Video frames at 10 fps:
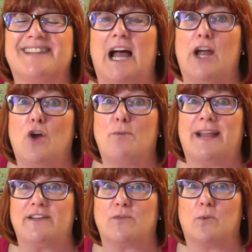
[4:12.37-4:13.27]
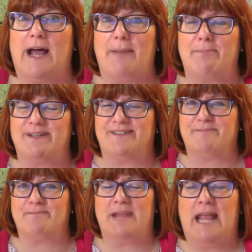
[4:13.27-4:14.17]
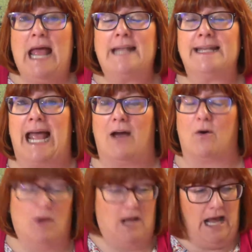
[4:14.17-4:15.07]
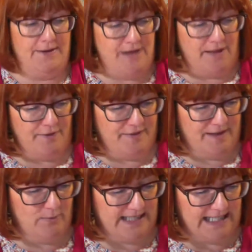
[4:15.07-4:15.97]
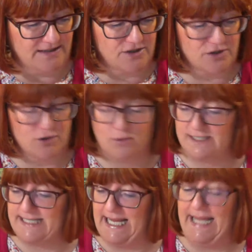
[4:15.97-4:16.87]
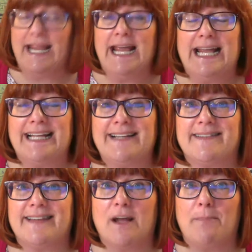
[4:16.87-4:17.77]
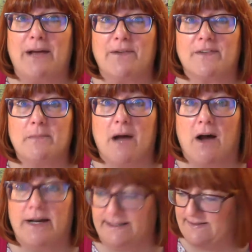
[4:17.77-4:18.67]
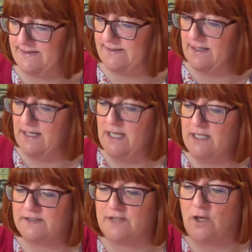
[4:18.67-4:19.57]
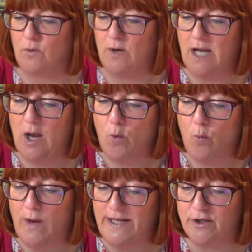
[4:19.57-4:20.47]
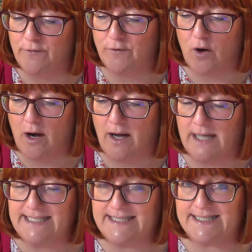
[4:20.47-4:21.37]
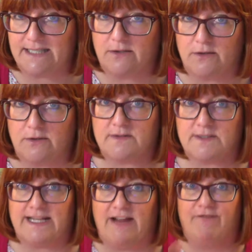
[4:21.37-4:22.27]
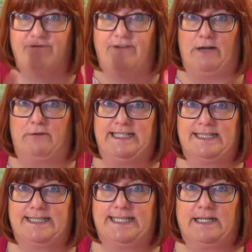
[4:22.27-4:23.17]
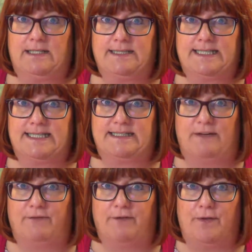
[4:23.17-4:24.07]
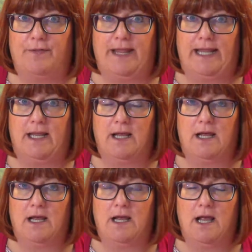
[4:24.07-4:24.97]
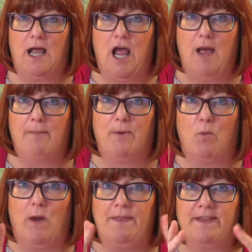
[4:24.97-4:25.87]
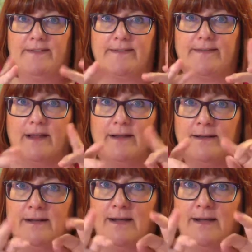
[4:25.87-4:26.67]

I hope that's what happened. Now, another thing we're going to do today is sing about some ice. So, when you've got icicles, they're very still and stiff, aren't they? But when the sun